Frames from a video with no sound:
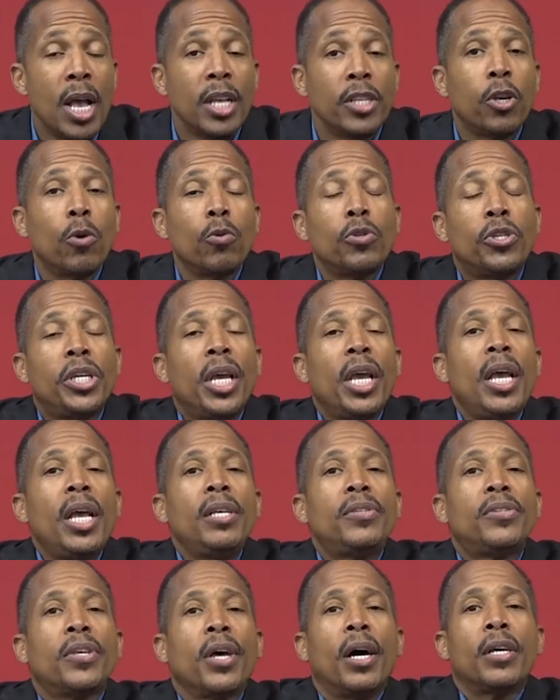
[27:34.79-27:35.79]
So
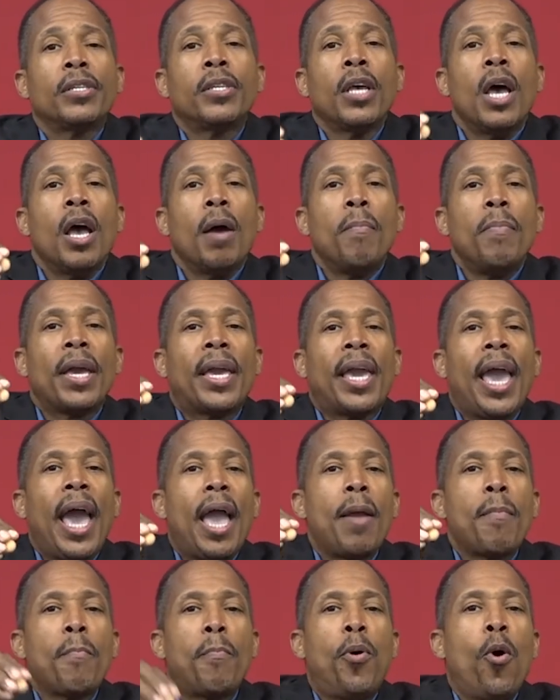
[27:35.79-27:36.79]
Jesus
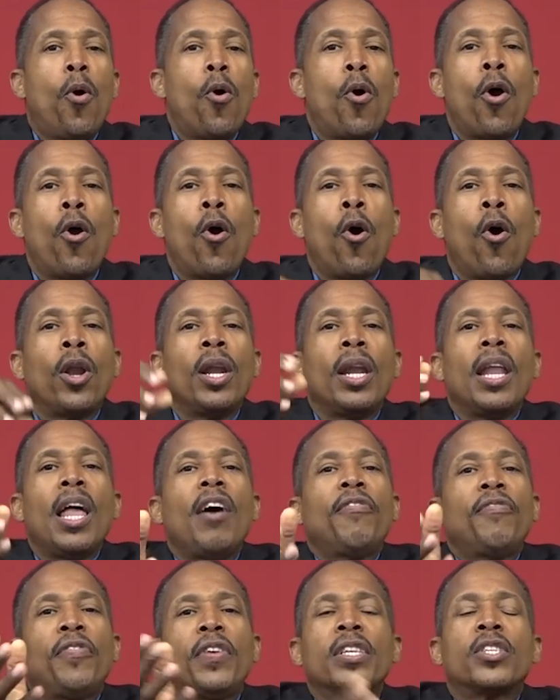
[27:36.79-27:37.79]
became poor or
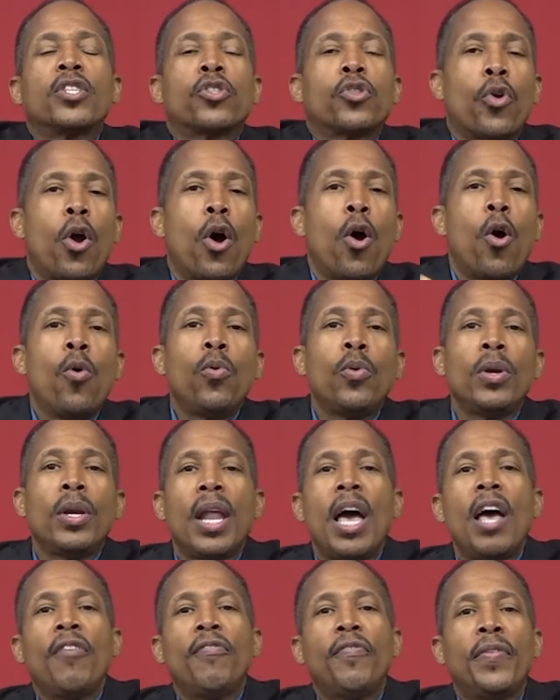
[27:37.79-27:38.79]
left his throne,
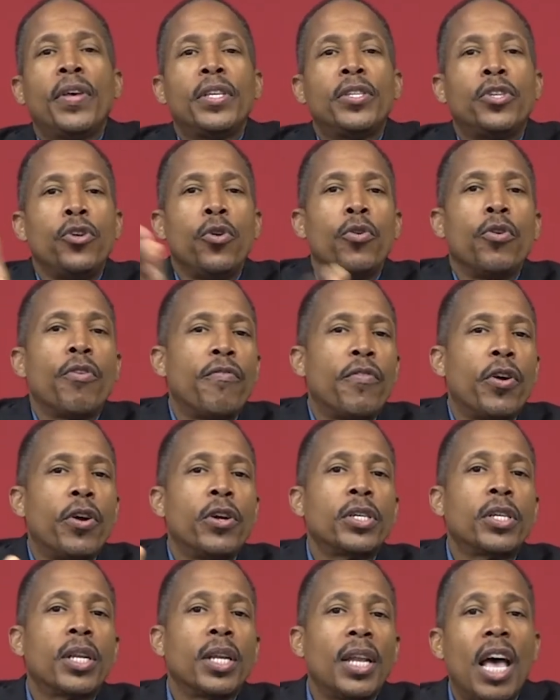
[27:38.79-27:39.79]
left his
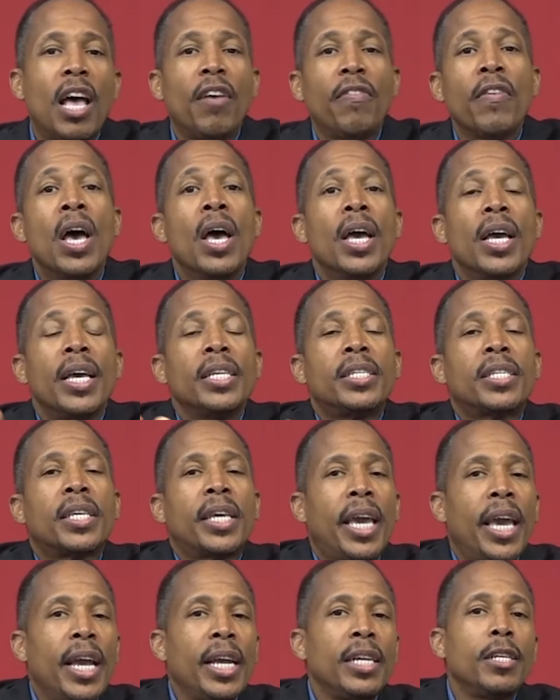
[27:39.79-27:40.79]
universe, left his
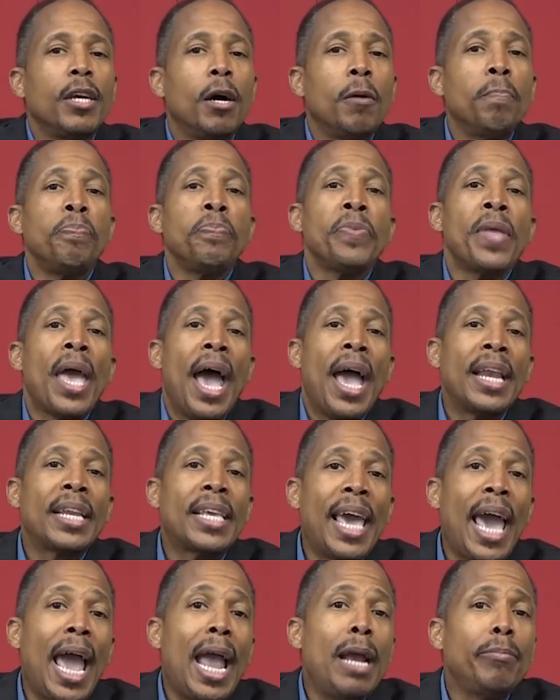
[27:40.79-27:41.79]
kingdom,
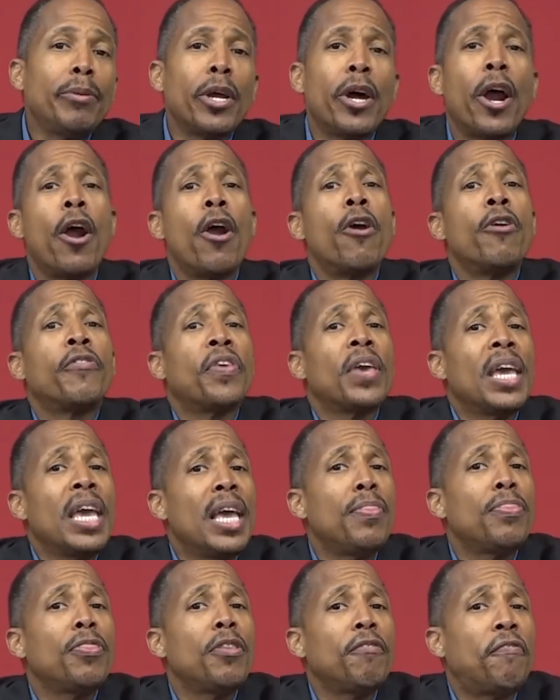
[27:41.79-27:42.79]
and came to earth
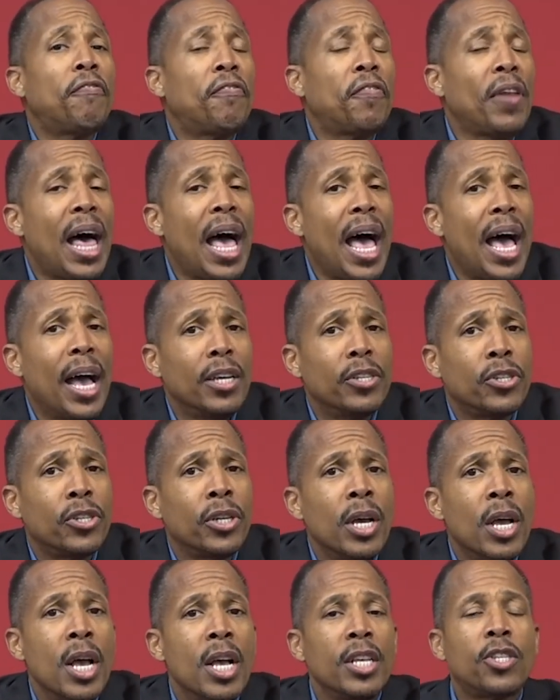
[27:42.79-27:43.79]
in the
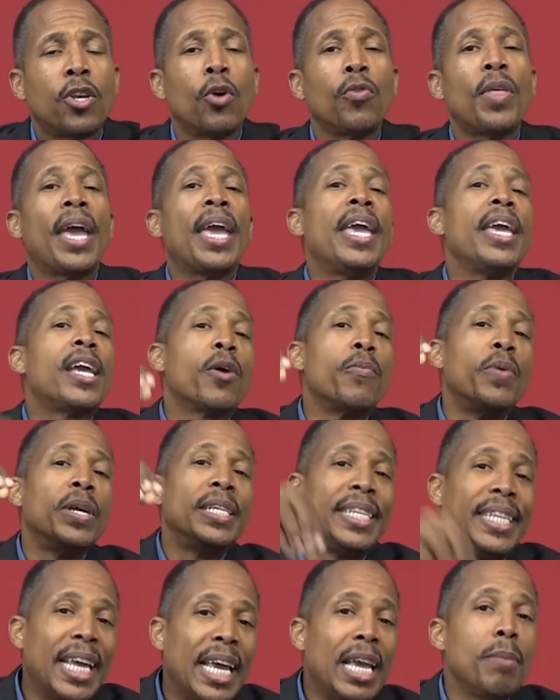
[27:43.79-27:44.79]
flesh so that he could
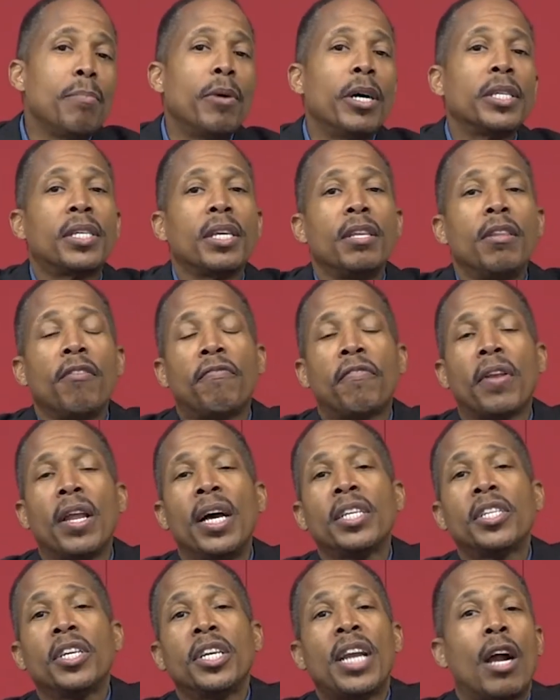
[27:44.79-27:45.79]
redeem us in the
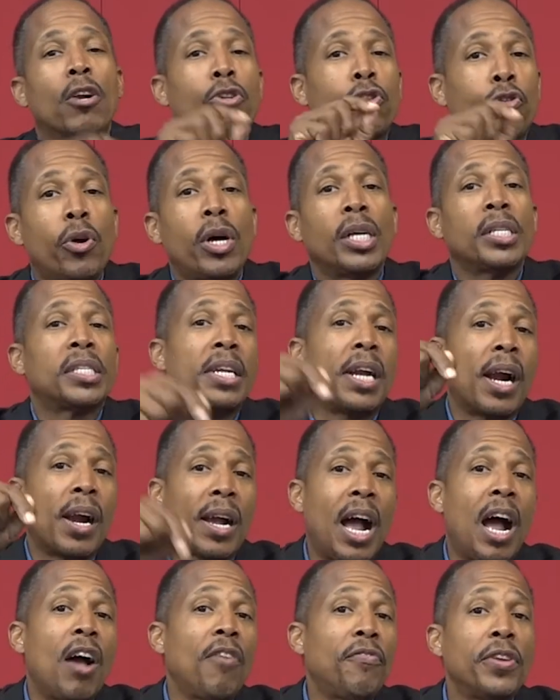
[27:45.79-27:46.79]
flesh and our trust and our
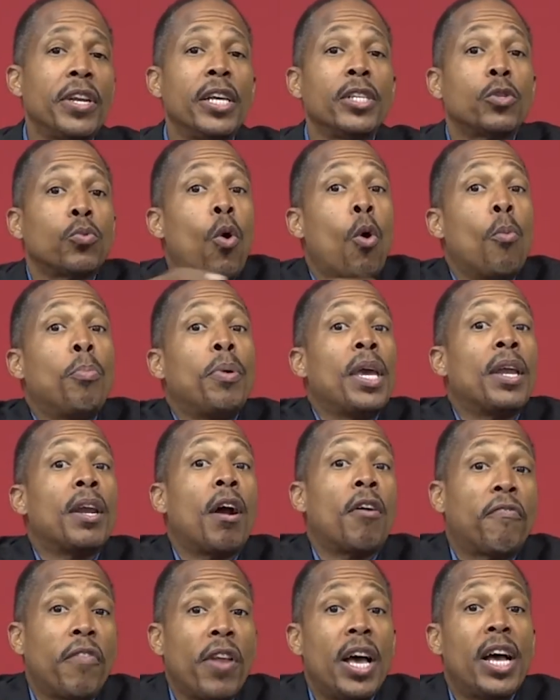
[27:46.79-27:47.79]
confidence won't be in
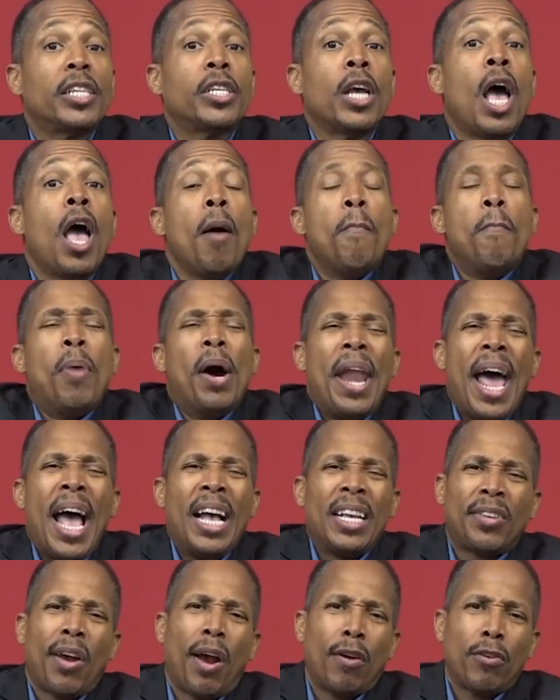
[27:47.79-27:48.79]
our flesh, but
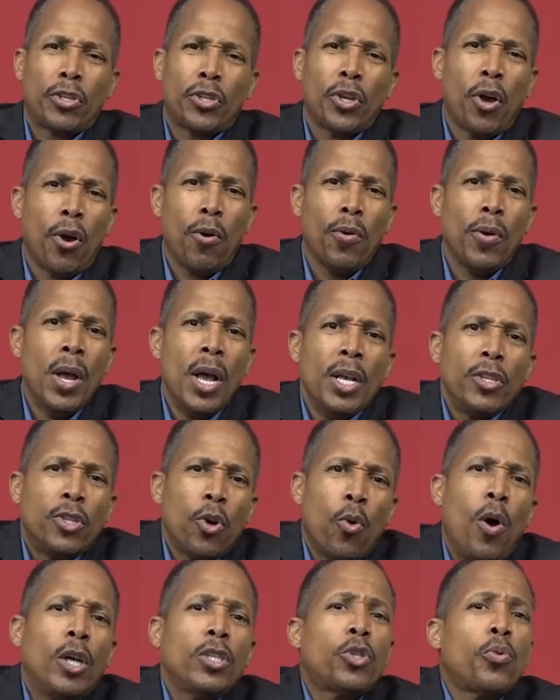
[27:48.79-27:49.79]
as our soul.
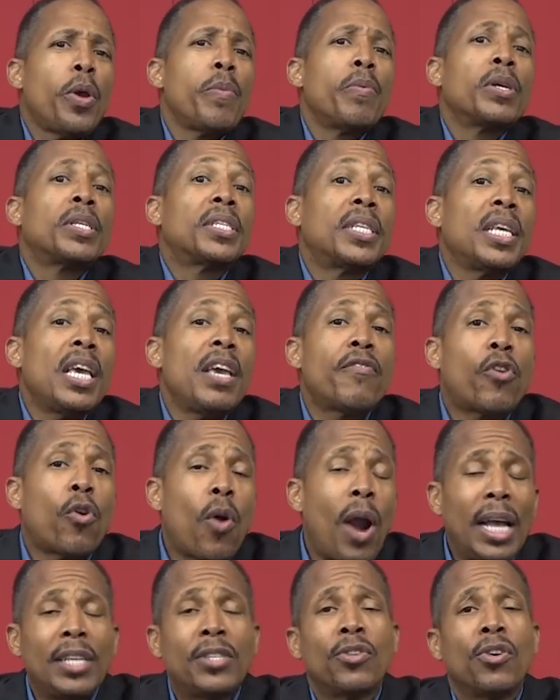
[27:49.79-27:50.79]
So once we receive
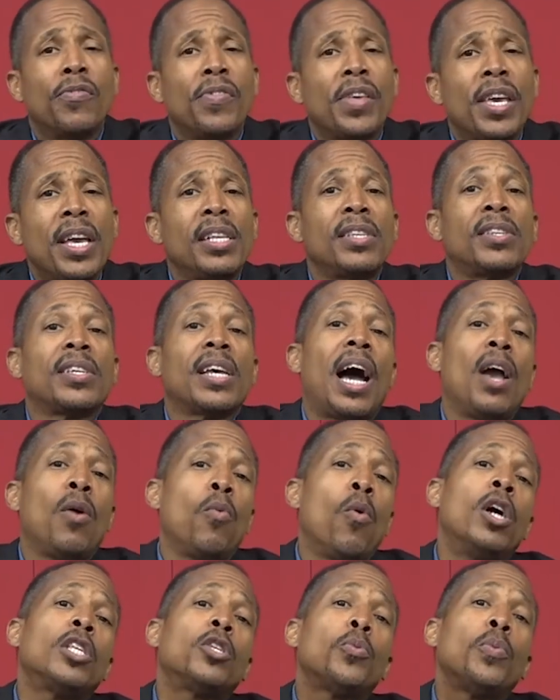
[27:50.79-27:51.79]
Christ on the inside,
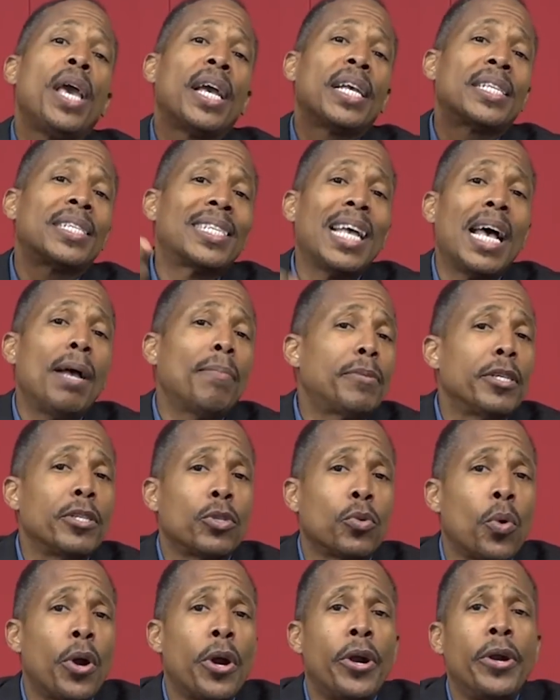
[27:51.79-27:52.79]
once we accept
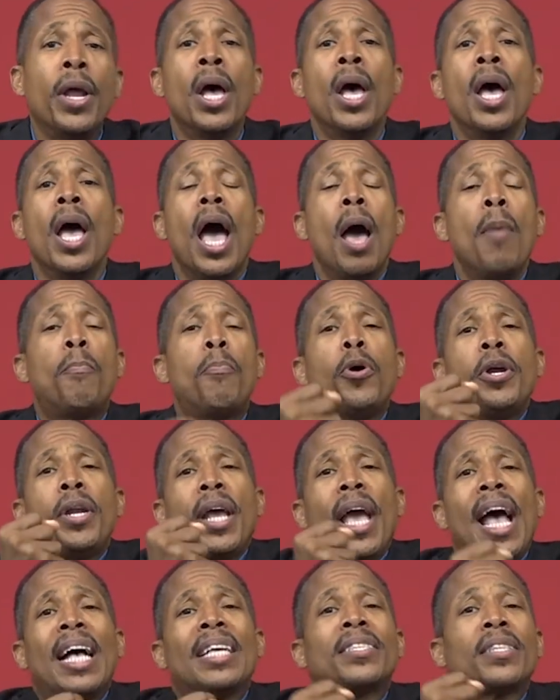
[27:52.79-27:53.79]
his word and put
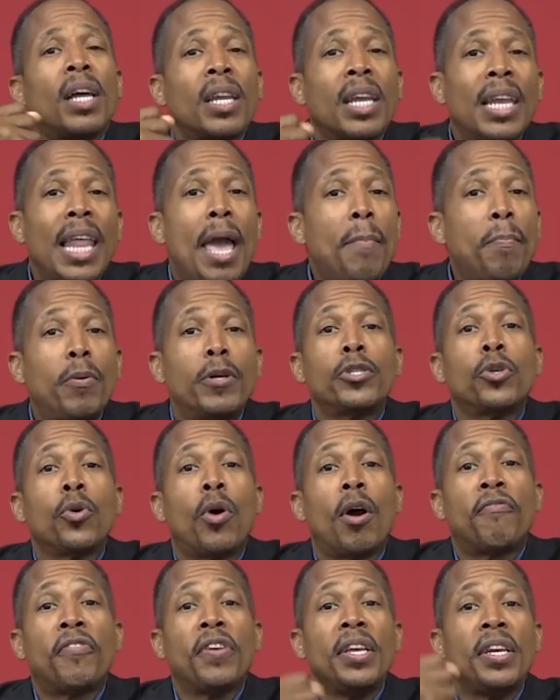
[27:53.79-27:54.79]
it as a lamp unto
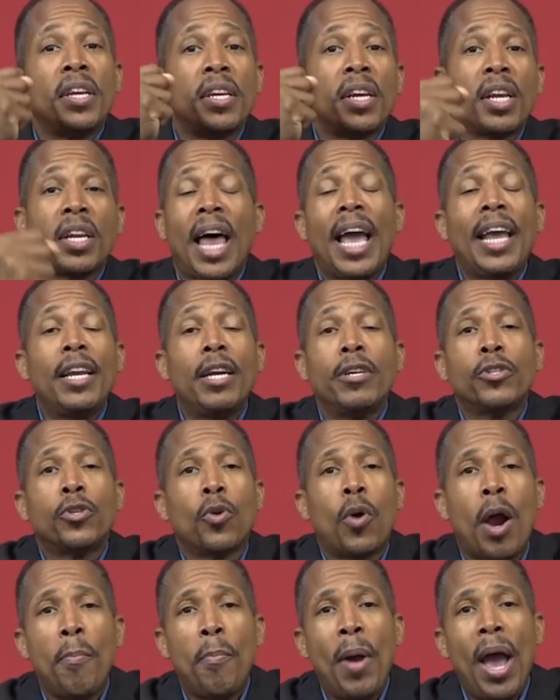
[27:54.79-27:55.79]
our feet and a light
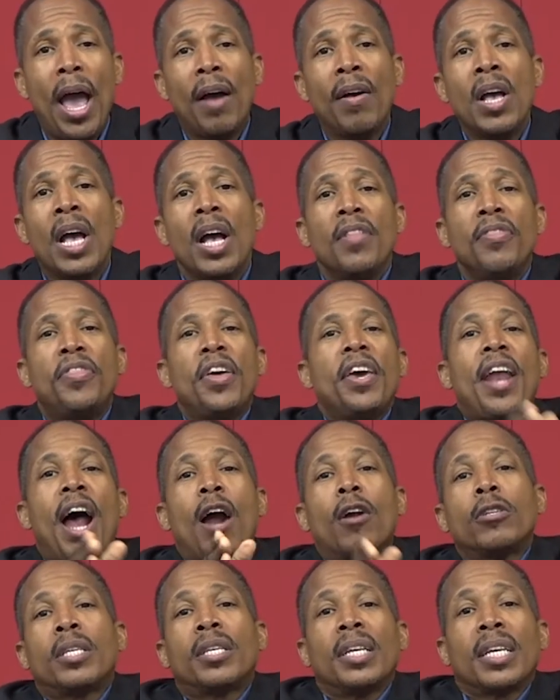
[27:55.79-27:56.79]
unto our path, then
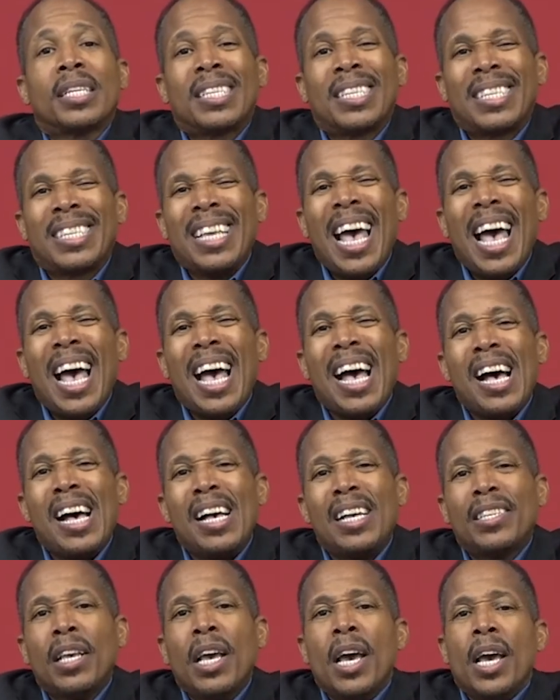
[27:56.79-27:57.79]
our
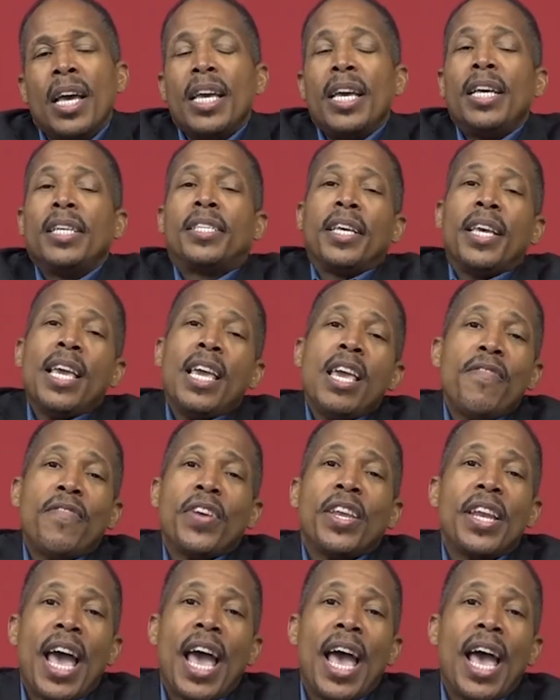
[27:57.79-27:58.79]
success is
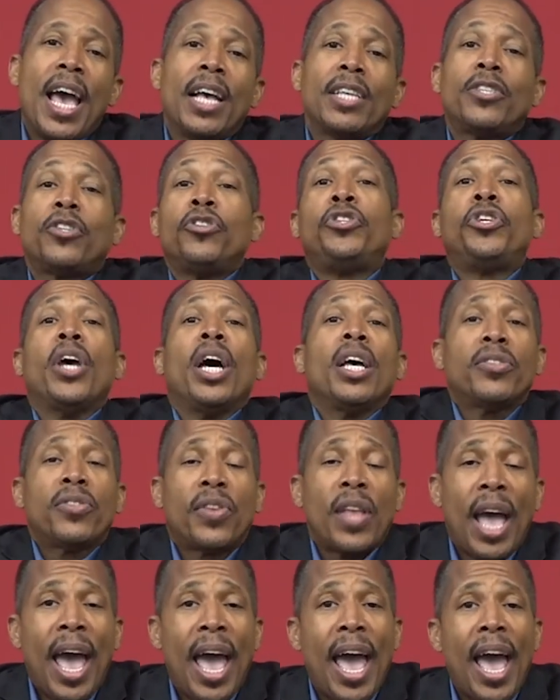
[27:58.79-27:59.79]
even as,
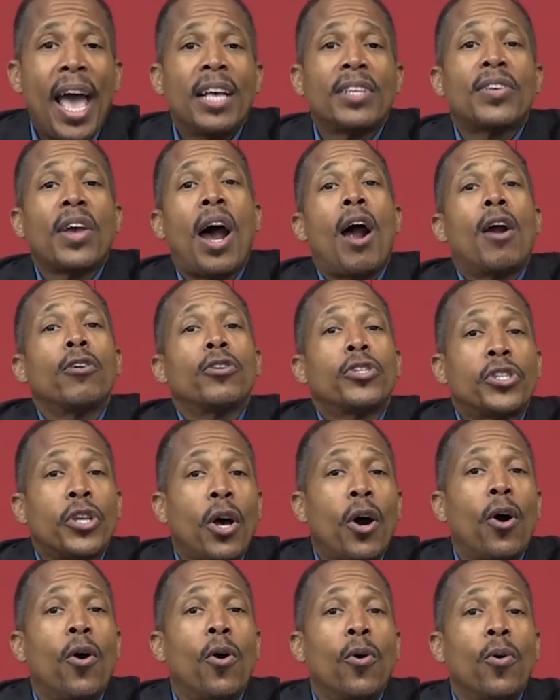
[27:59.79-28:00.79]
just as our
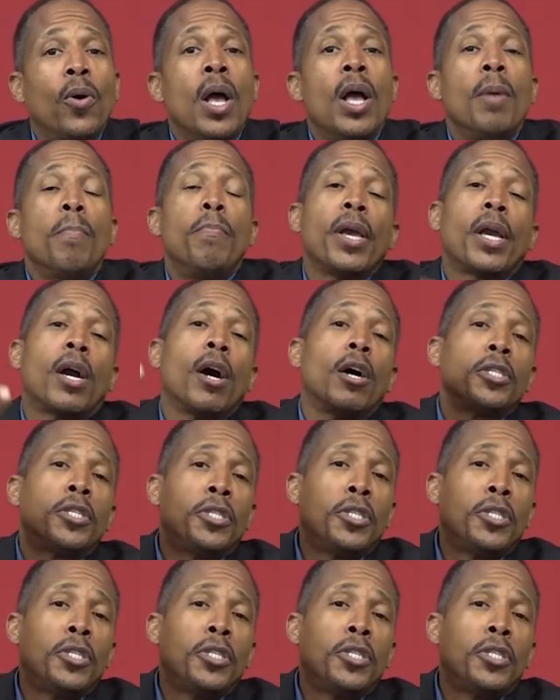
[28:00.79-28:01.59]
soul, because